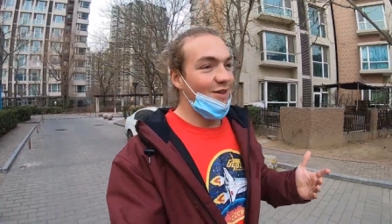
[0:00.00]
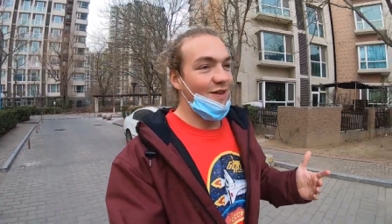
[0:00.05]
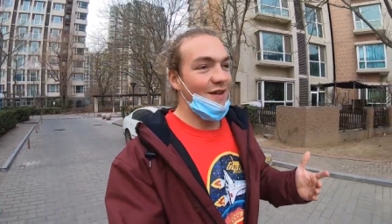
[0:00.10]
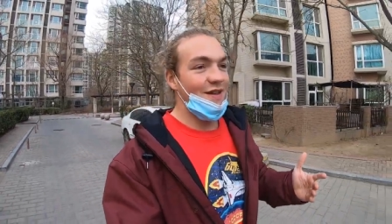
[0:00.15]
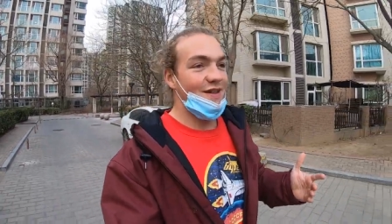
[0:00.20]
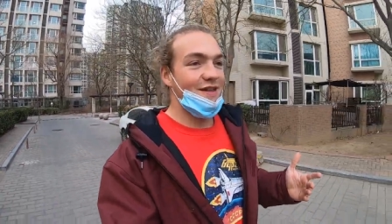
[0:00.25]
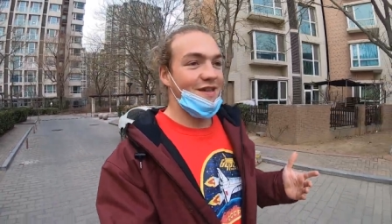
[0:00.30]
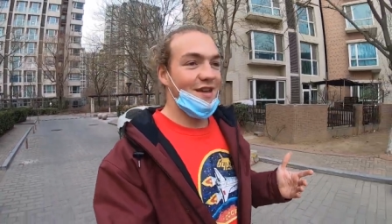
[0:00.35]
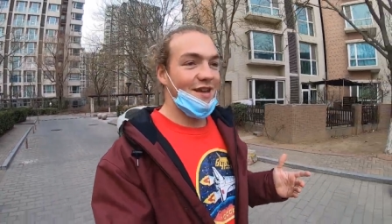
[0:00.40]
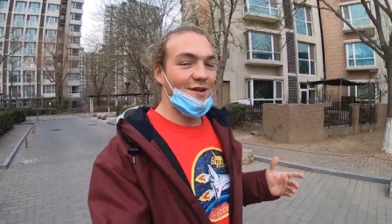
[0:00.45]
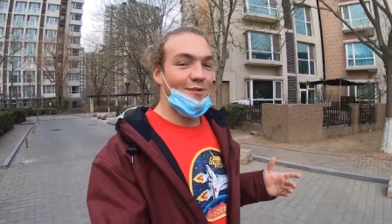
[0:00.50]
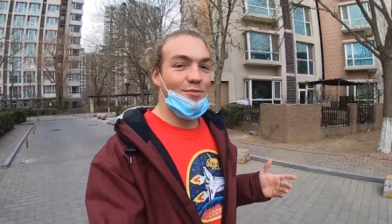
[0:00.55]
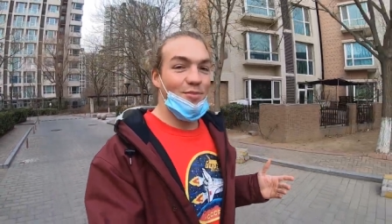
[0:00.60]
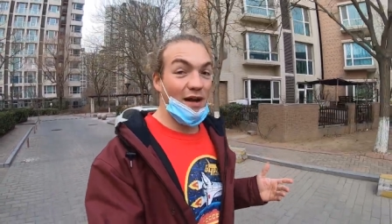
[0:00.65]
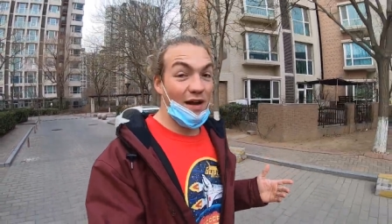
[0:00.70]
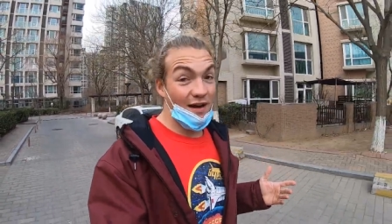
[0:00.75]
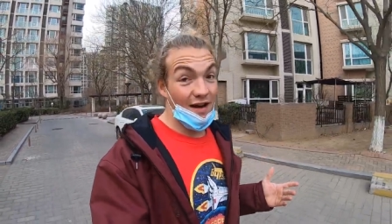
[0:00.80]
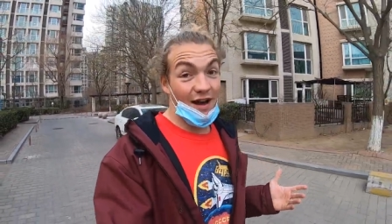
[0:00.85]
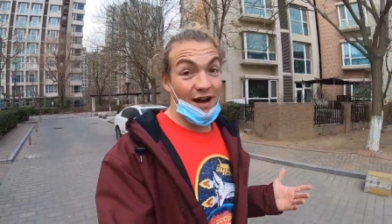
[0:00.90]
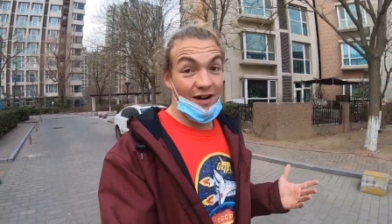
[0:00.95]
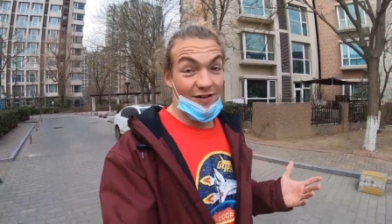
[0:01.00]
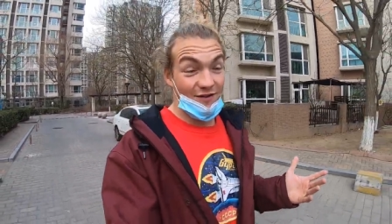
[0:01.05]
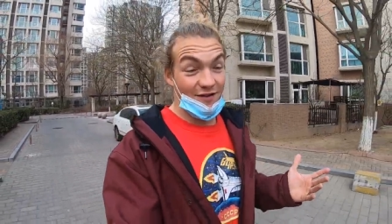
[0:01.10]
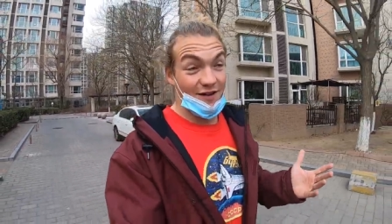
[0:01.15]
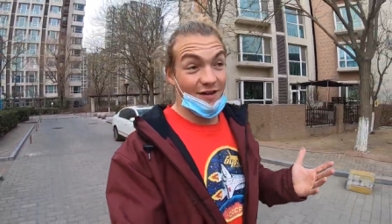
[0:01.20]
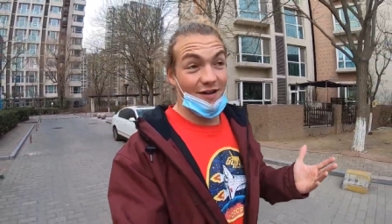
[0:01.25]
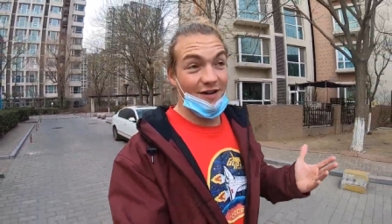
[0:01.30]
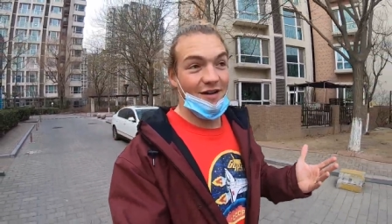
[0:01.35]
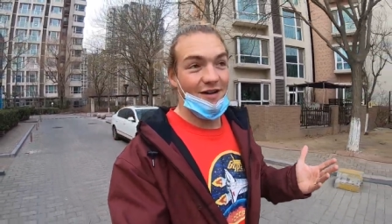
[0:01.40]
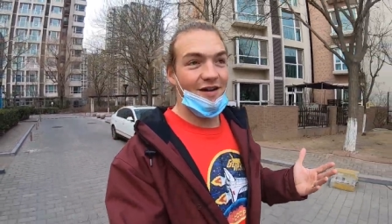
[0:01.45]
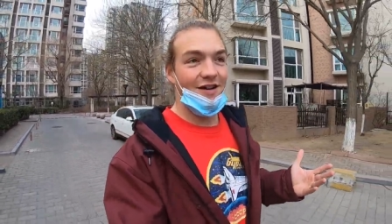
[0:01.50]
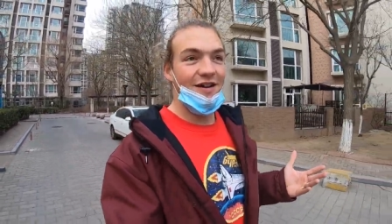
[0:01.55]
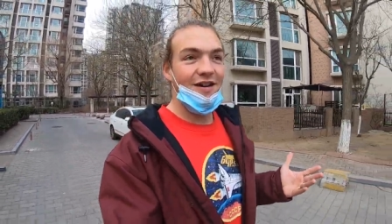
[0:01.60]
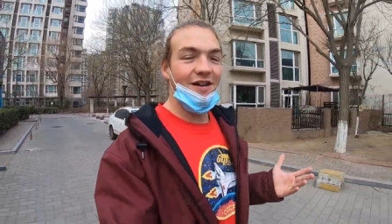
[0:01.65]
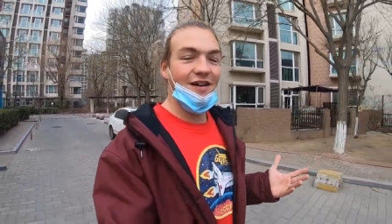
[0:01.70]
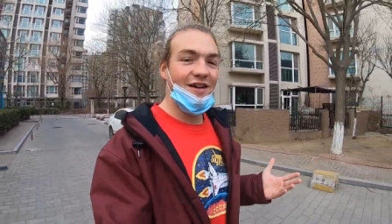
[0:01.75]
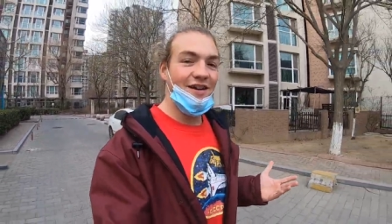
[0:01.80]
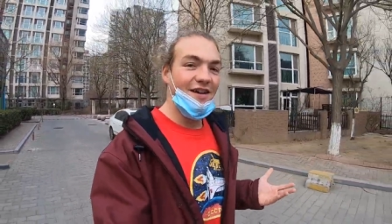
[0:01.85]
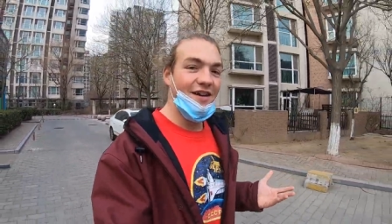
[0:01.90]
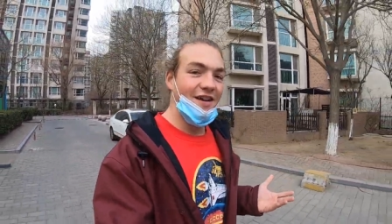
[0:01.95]
this uh, pill after
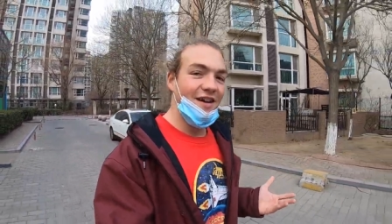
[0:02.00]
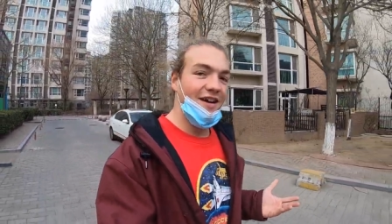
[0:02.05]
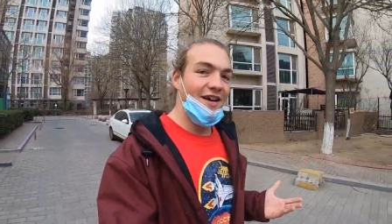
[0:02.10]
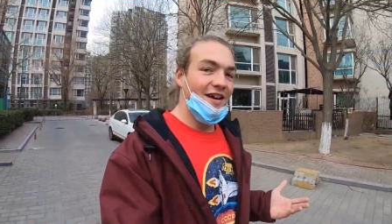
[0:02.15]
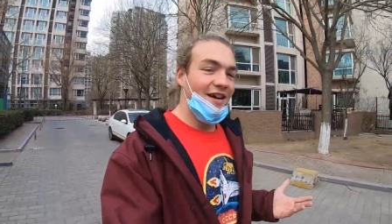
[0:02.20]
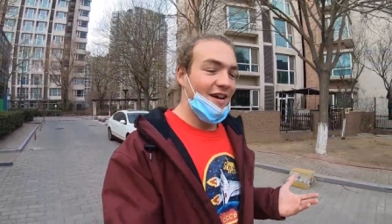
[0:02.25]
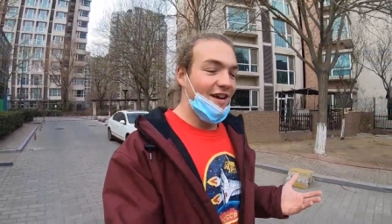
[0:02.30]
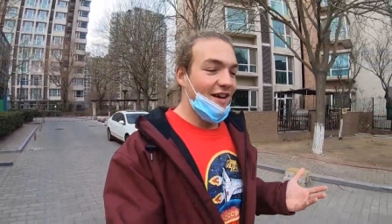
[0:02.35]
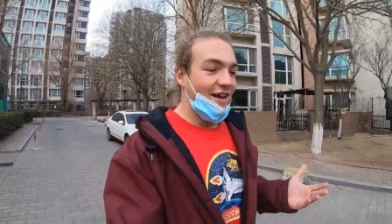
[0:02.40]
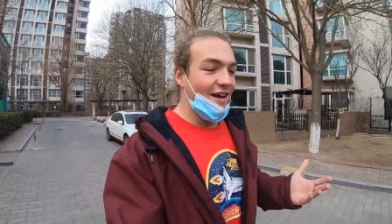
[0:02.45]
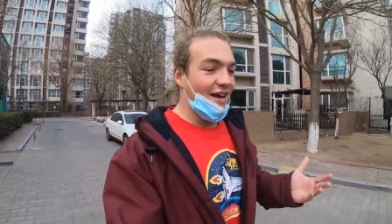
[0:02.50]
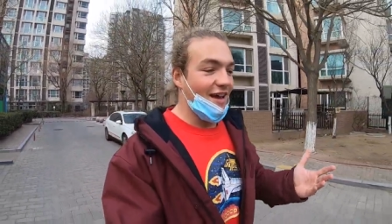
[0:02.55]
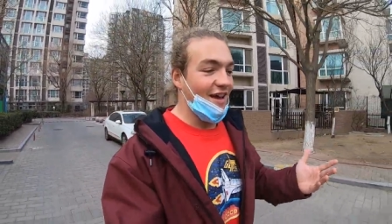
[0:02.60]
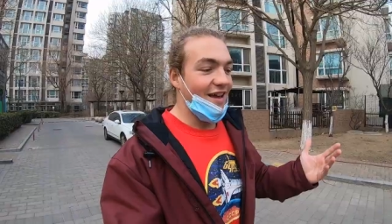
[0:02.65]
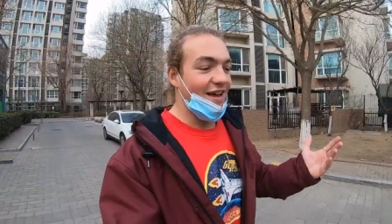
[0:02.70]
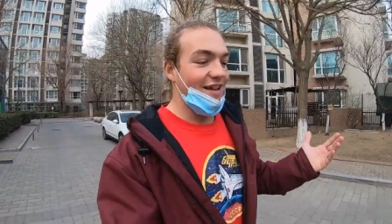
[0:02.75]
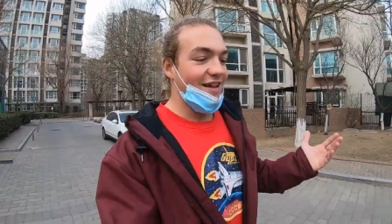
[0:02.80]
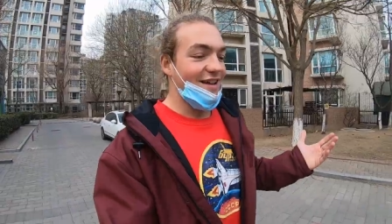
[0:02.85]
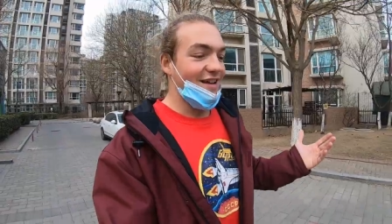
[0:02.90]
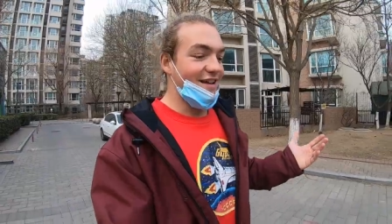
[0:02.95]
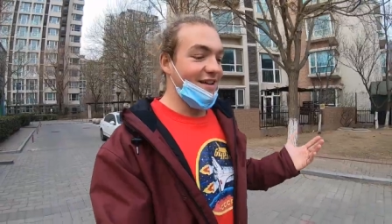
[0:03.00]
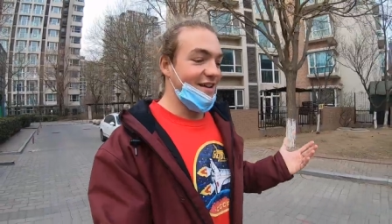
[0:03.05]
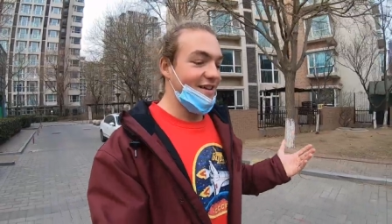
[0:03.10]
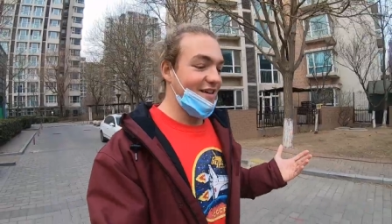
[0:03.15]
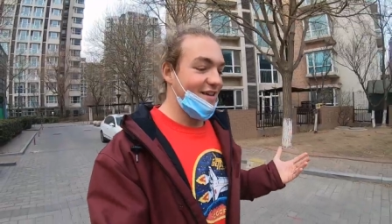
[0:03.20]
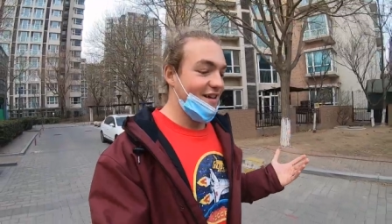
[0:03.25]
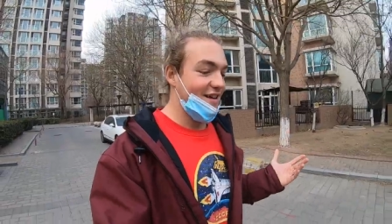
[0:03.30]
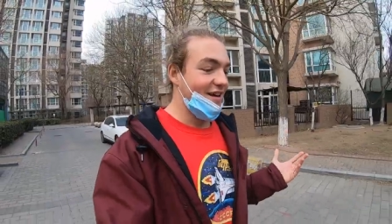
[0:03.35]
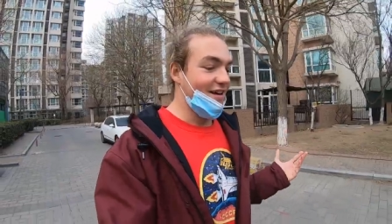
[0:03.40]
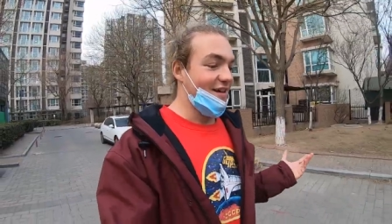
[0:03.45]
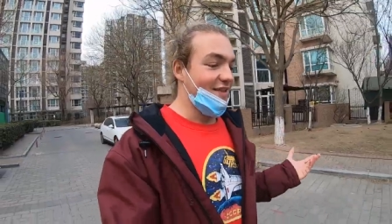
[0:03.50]
and